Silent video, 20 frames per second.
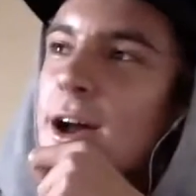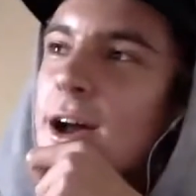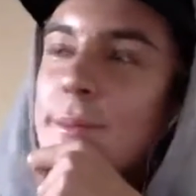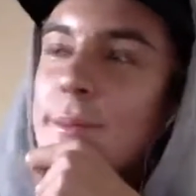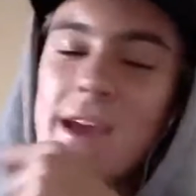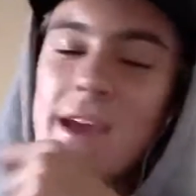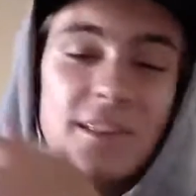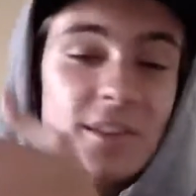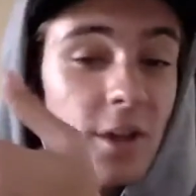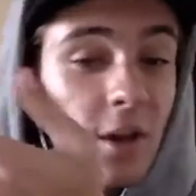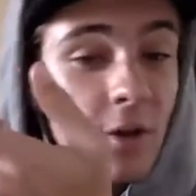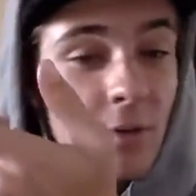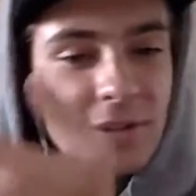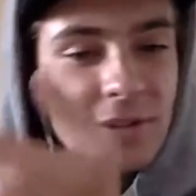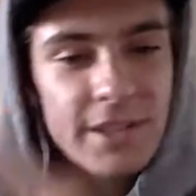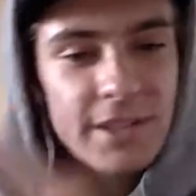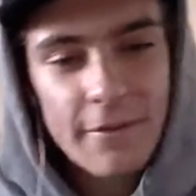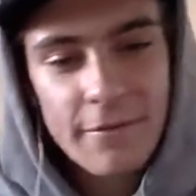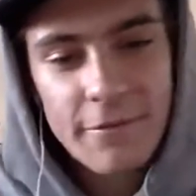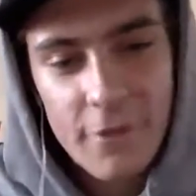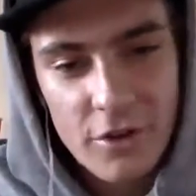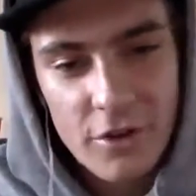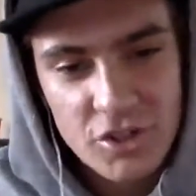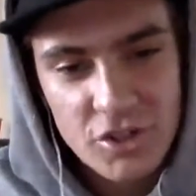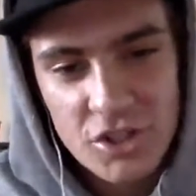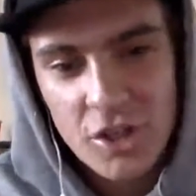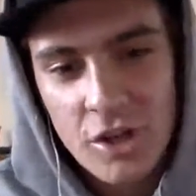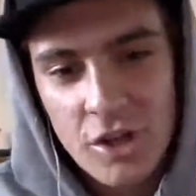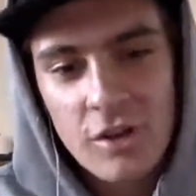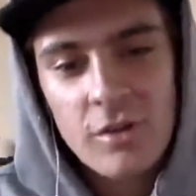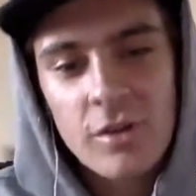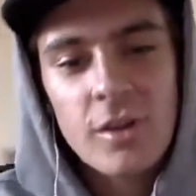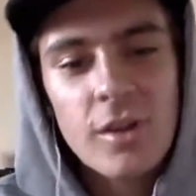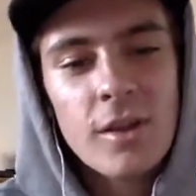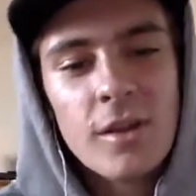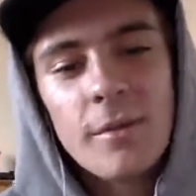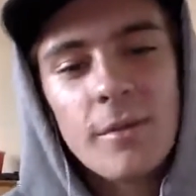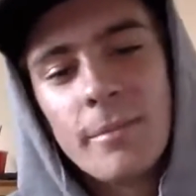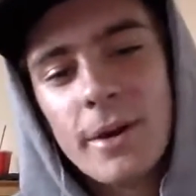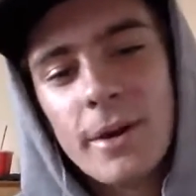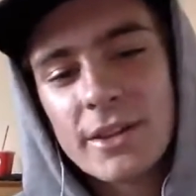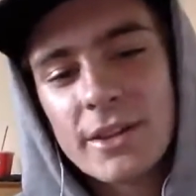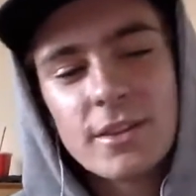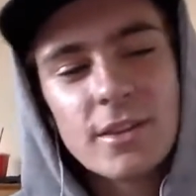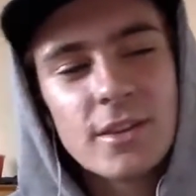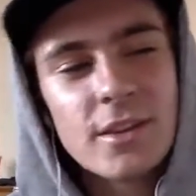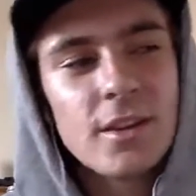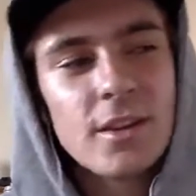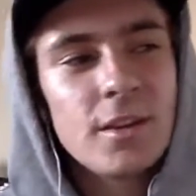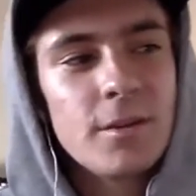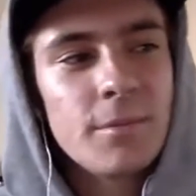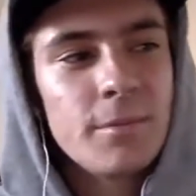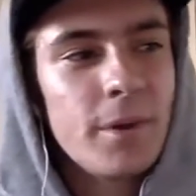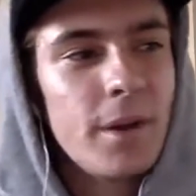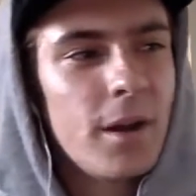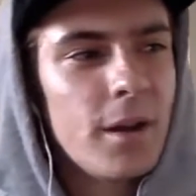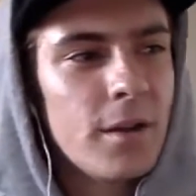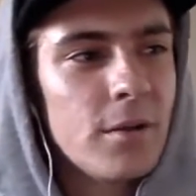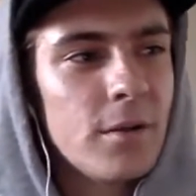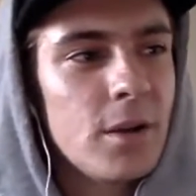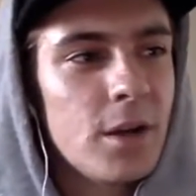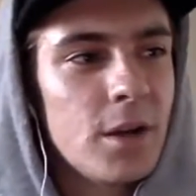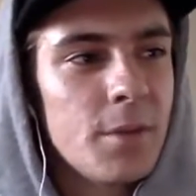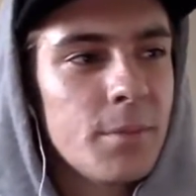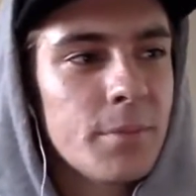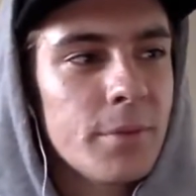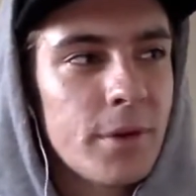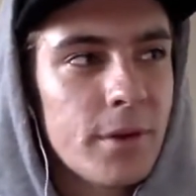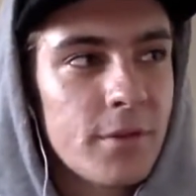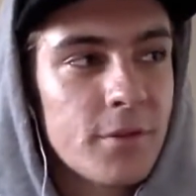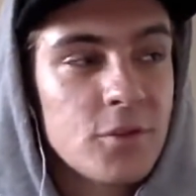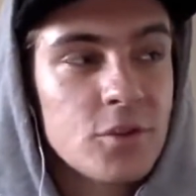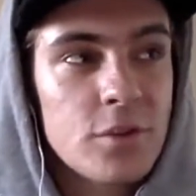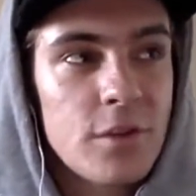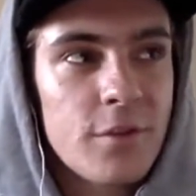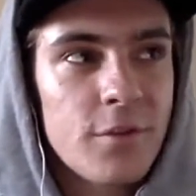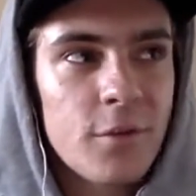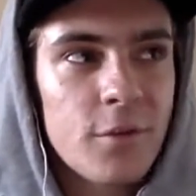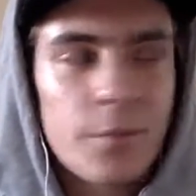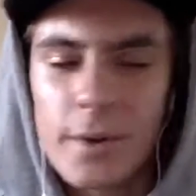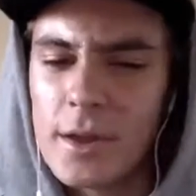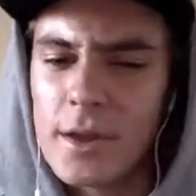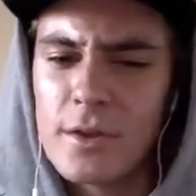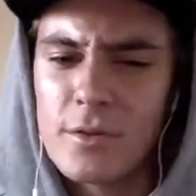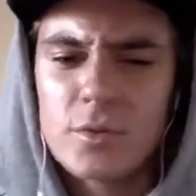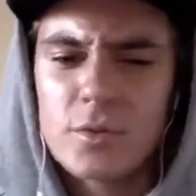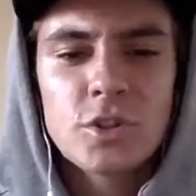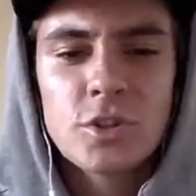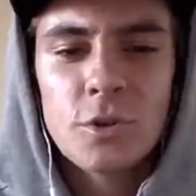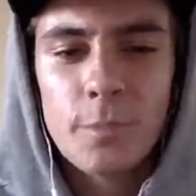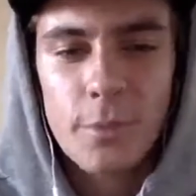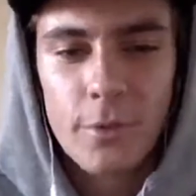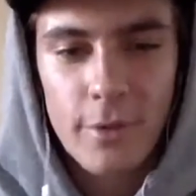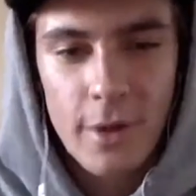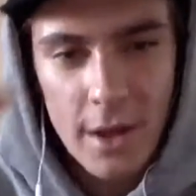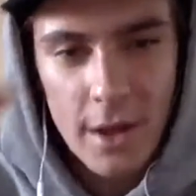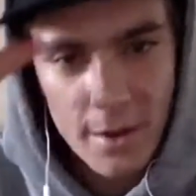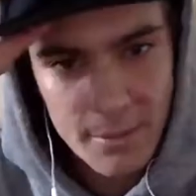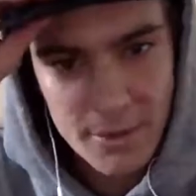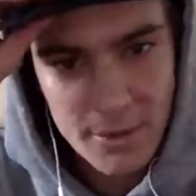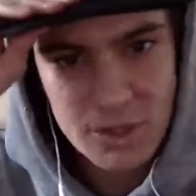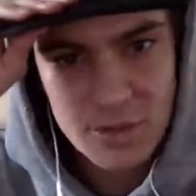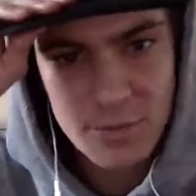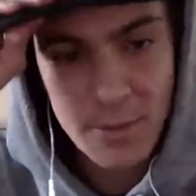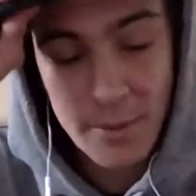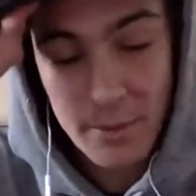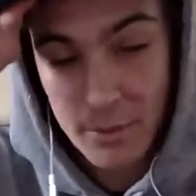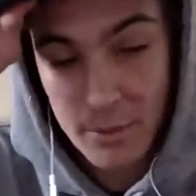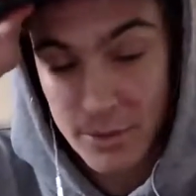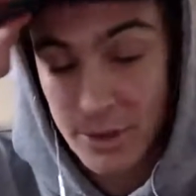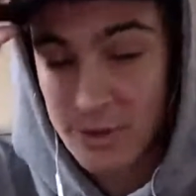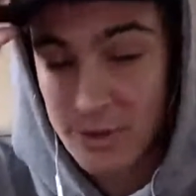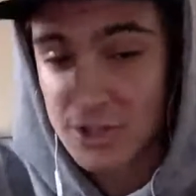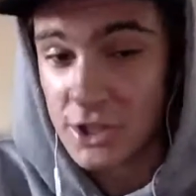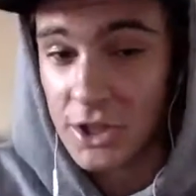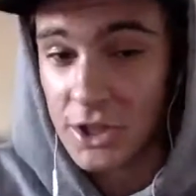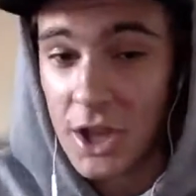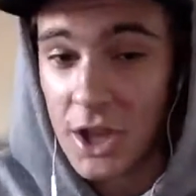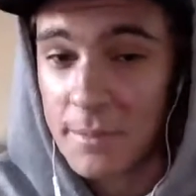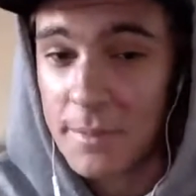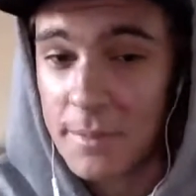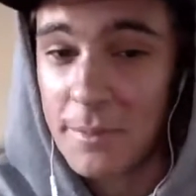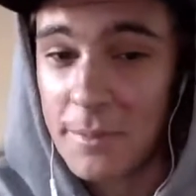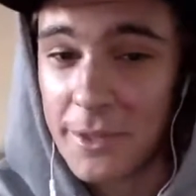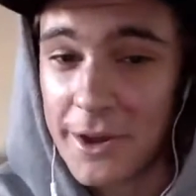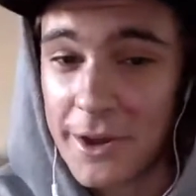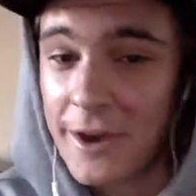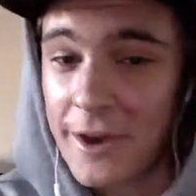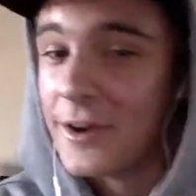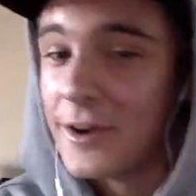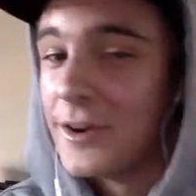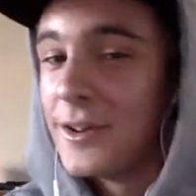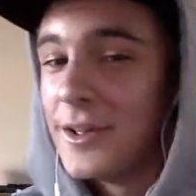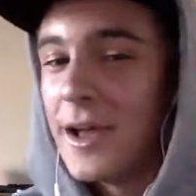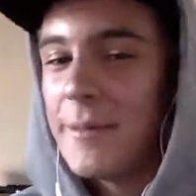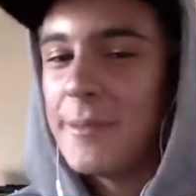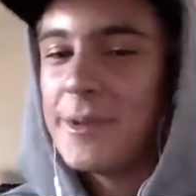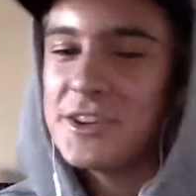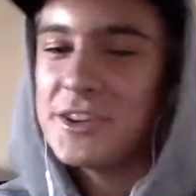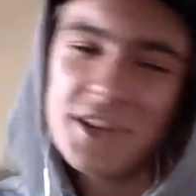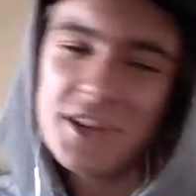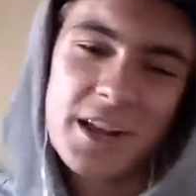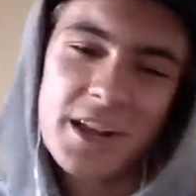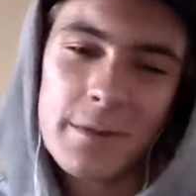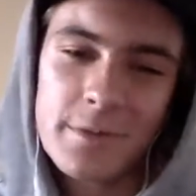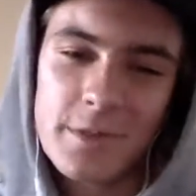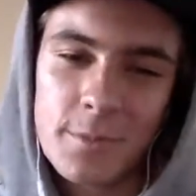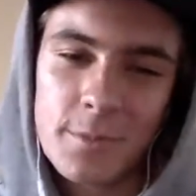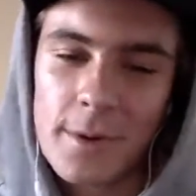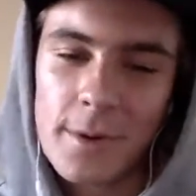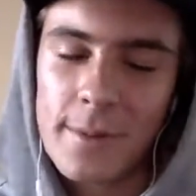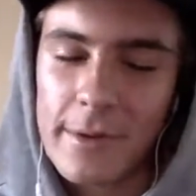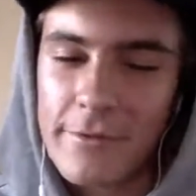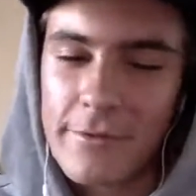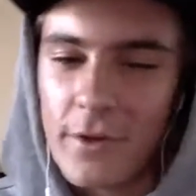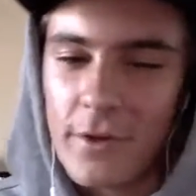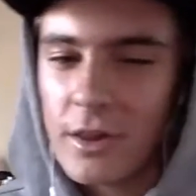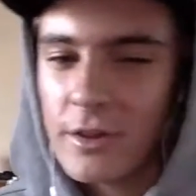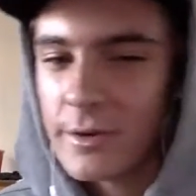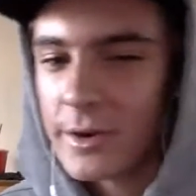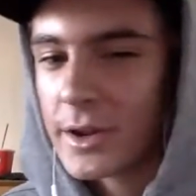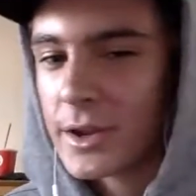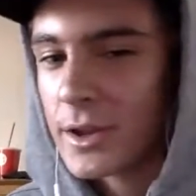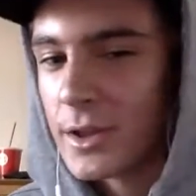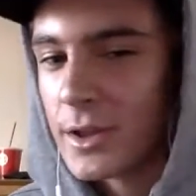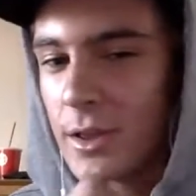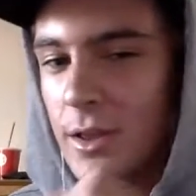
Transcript: Yeah, so I went to that photo show, bought print of Trevor, but it was super rad. A bunch of people. There was a lot of people there. I mean, Jacob has a pretty big following.